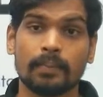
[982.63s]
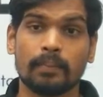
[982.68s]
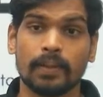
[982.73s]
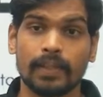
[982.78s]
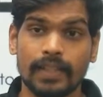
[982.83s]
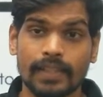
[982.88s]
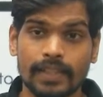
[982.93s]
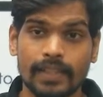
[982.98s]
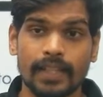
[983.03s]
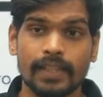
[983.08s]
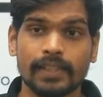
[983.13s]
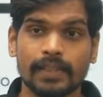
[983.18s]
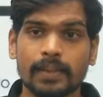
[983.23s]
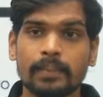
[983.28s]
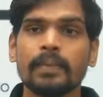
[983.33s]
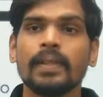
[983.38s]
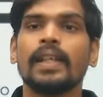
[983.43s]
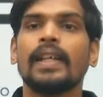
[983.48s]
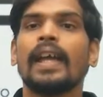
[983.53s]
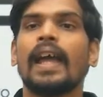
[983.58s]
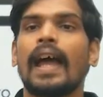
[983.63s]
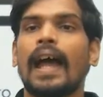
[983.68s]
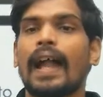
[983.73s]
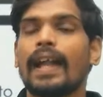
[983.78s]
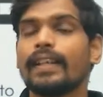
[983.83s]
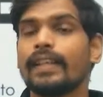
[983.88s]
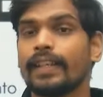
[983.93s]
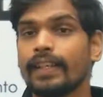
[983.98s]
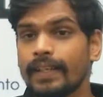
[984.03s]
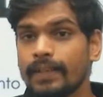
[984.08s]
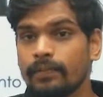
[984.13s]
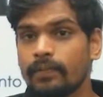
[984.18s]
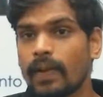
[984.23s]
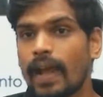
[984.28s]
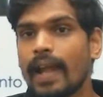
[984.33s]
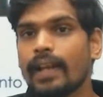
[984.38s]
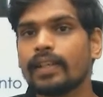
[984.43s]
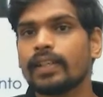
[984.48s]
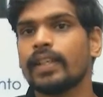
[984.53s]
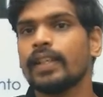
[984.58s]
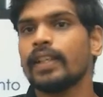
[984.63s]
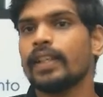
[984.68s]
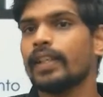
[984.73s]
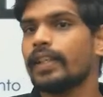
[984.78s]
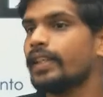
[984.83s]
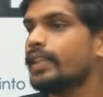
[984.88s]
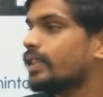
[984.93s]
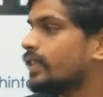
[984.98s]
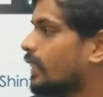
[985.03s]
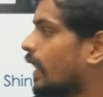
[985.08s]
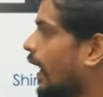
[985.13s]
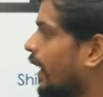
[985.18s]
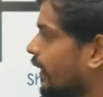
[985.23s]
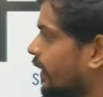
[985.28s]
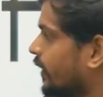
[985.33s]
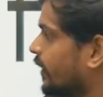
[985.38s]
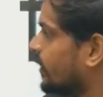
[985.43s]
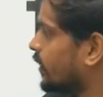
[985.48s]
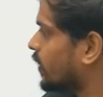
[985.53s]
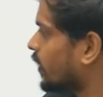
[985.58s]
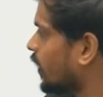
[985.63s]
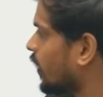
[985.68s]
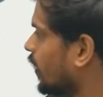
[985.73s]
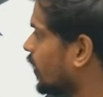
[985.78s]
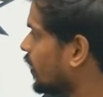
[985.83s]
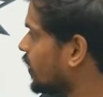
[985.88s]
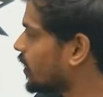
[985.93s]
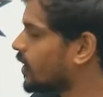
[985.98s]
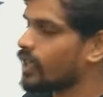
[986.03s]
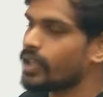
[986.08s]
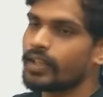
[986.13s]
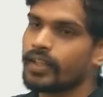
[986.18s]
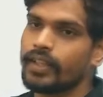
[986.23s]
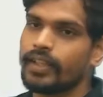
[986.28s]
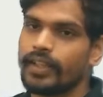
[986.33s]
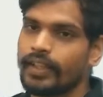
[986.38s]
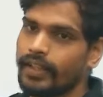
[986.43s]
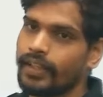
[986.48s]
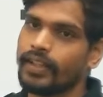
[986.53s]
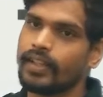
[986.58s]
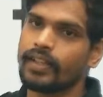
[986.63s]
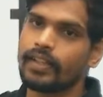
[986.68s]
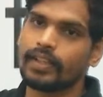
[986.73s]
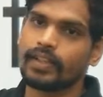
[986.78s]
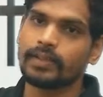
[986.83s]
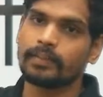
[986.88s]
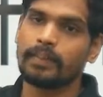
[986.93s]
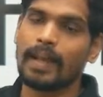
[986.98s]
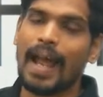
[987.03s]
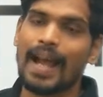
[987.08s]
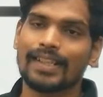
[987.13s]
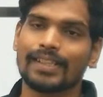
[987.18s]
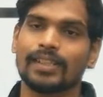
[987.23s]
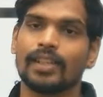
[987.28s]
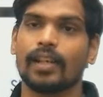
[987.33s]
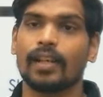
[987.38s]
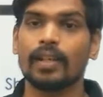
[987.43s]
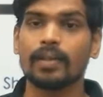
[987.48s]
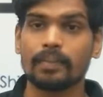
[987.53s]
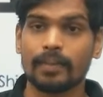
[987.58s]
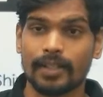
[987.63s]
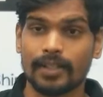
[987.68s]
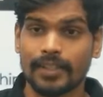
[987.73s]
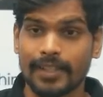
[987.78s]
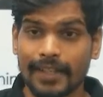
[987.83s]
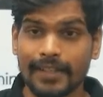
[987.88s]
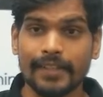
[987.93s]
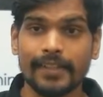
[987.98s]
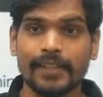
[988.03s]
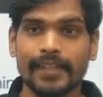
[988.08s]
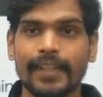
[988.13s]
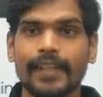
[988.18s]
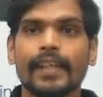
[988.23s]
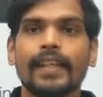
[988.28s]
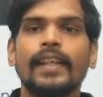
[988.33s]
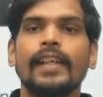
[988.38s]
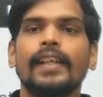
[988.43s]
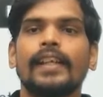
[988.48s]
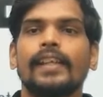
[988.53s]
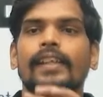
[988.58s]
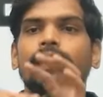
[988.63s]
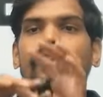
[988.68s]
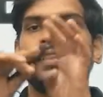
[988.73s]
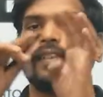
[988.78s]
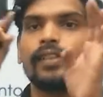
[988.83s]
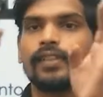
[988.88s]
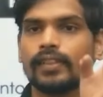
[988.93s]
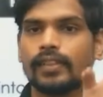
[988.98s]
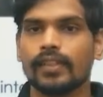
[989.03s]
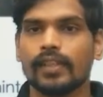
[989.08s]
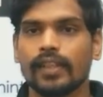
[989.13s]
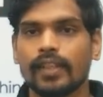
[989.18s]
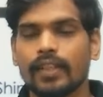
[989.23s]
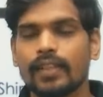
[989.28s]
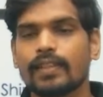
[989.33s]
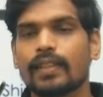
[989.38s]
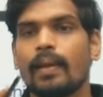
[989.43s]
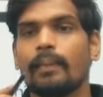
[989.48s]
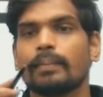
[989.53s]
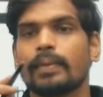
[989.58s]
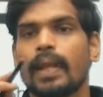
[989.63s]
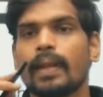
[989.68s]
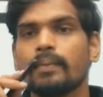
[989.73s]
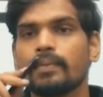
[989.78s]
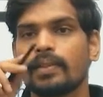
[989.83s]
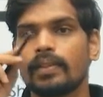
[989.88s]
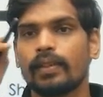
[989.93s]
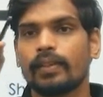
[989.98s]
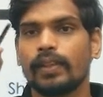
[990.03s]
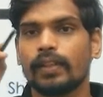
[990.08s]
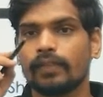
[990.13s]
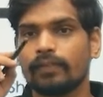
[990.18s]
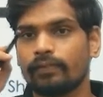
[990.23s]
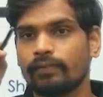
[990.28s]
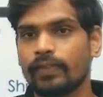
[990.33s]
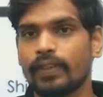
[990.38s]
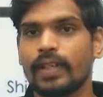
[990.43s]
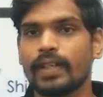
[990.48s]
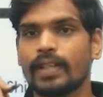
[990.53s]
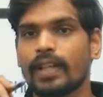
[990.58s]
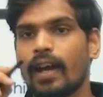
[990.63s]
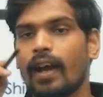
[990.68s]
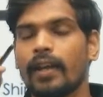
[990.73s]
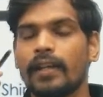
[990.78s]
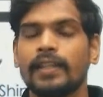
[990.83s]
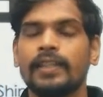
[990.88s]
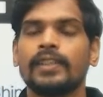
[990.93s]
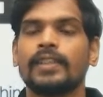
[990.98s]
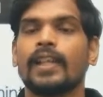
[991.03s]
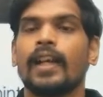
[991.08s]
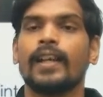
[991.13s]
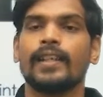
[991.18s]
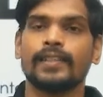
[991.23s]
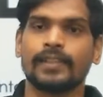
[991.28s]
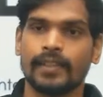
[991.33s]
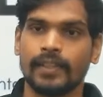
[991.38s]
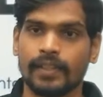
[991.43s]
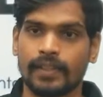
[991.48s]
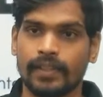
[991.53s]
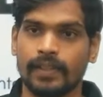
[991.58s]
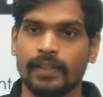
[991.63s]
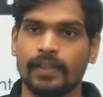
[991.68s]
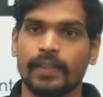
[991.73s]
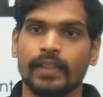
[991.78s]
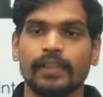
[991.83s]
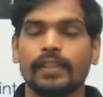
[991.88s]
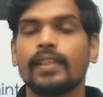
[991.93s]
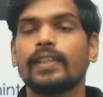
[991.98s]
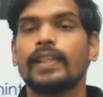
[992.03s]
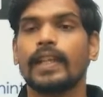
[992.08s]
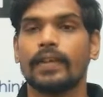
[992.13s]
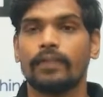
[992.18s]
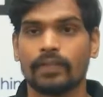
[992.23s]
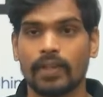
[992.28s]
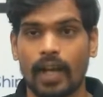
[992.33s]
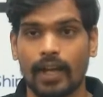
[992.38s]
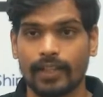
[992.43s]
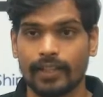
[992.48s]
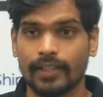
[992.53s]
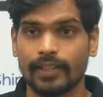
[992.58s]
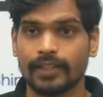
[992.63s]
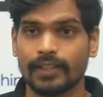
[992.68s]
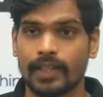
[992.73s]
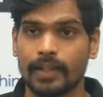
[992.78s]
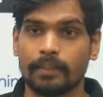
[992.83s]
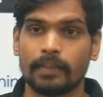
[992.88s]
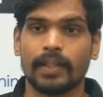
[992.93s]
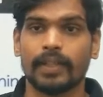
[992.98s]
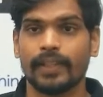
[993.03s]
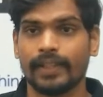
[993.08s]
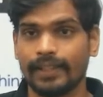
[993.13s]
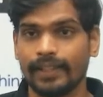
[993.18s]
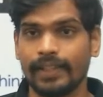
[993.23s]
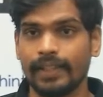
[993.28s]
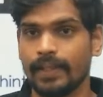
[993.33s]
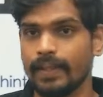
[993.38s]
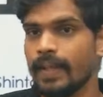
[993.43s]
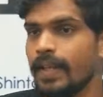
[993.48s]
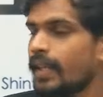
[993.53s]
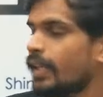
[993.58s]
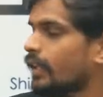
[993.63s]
symbol in Jainism. And in fact, inside this circle, generally, here it is black circle, but generally in the circle, sometimes the word ahimsa is written in the Devanagari script in Hindi.